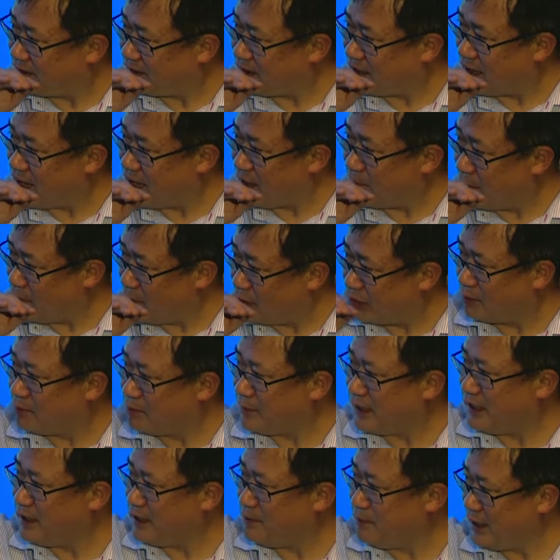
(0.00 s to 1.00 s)
amount of
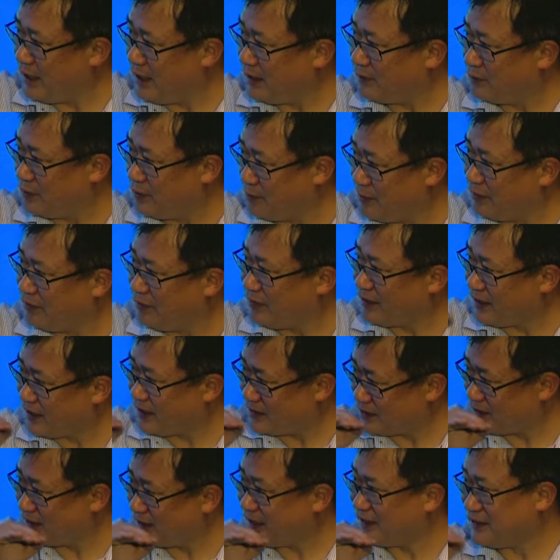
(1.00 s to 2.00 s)
money made from
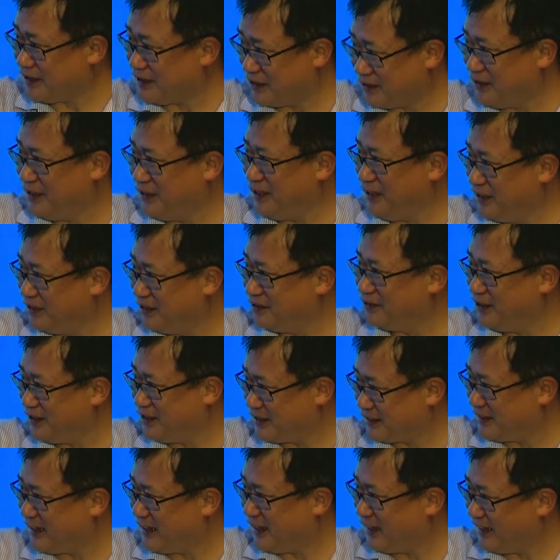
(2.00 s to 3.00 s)
agriculture has actually increased
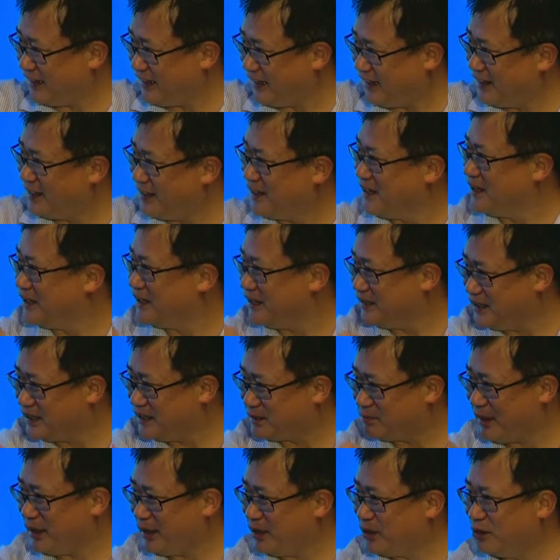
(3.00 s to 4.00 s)
slightly,
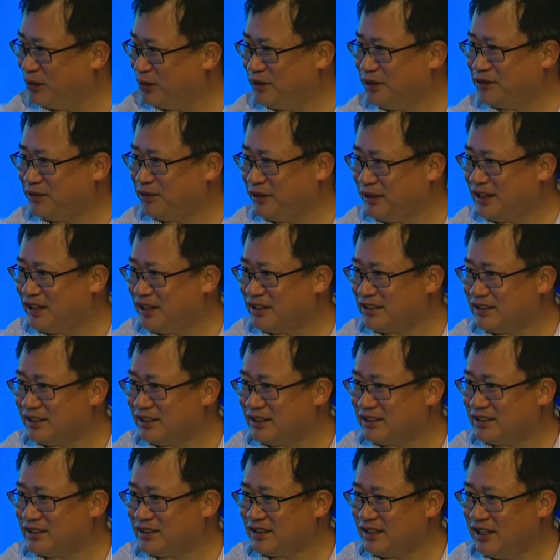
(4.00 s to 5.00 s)
despite all these
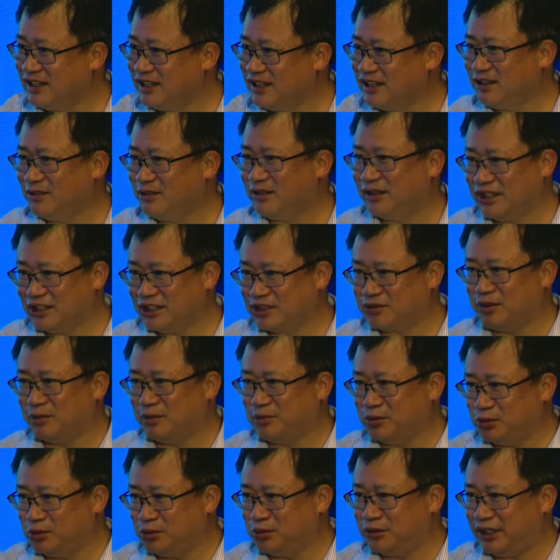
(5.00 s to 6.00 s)
reductions. Well, that's from
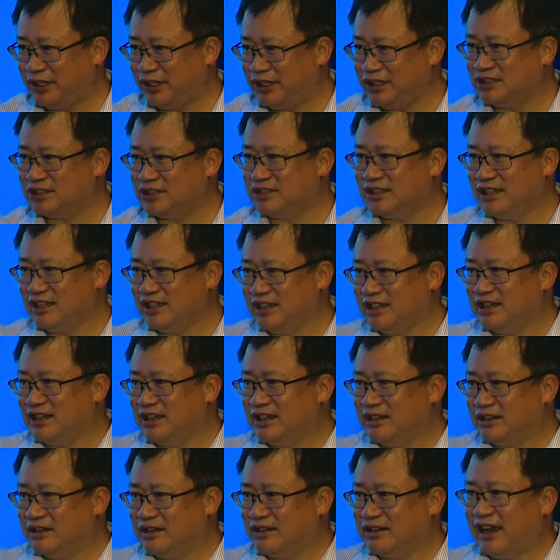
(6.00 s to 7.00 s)
two things.
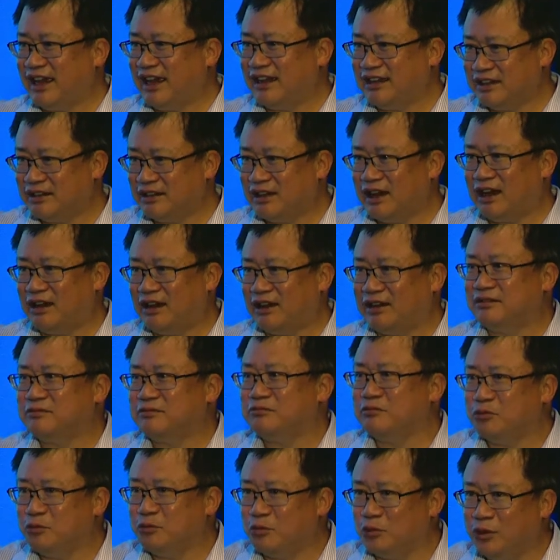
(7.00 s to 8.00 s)
And
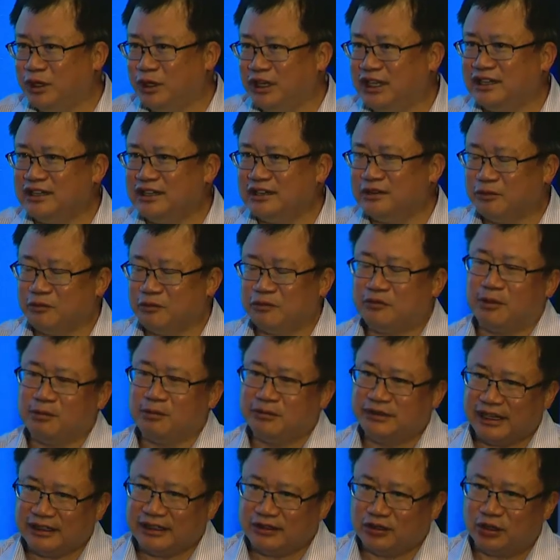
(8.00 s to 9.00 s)
we learn from
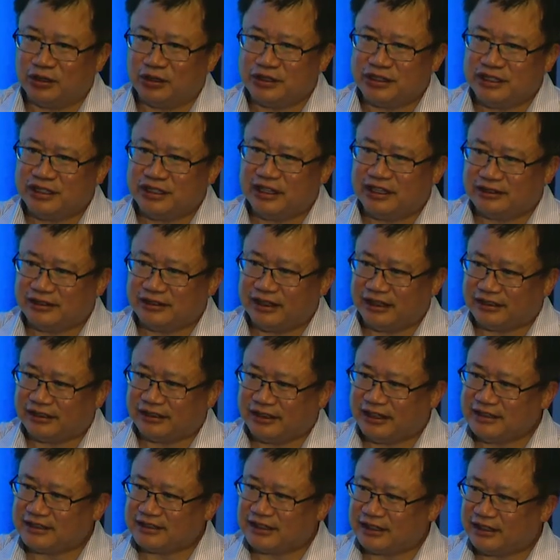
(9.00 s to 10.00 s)
technology and
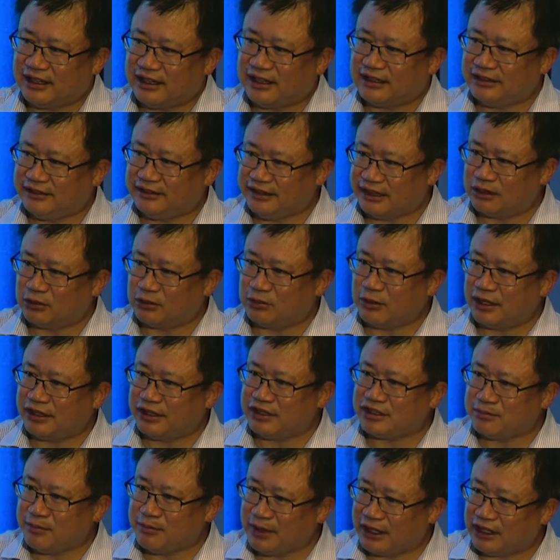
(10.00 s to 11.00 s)
things like that. The other one is
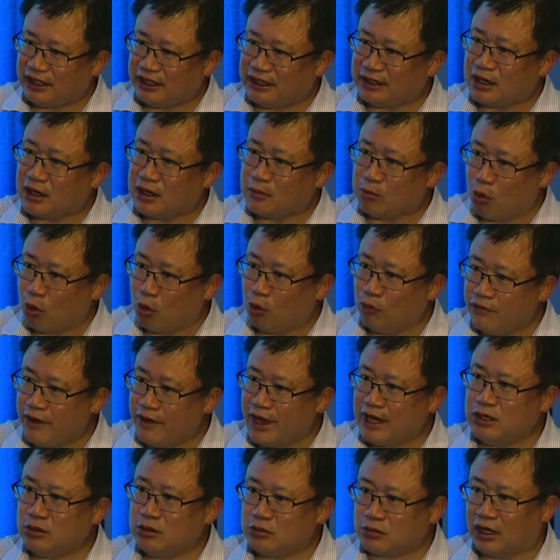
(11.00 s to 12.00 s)
making more
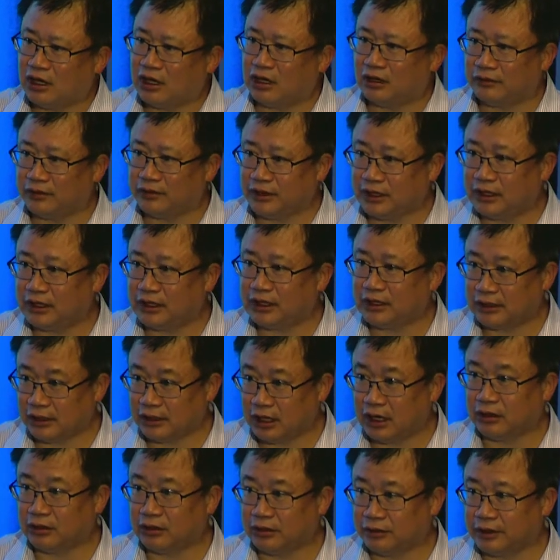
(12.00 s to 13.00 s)
value out of
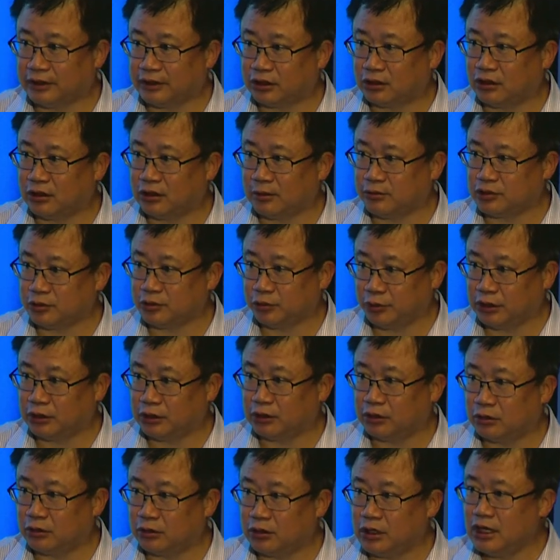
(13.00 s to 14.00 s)
the crops we
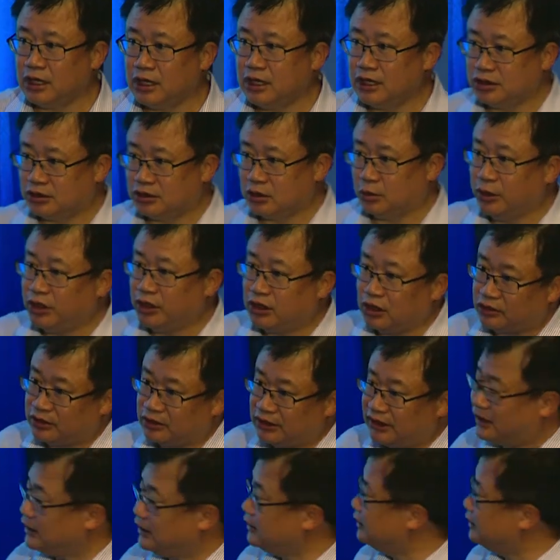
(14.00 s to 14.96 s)
grow. So we've got to learn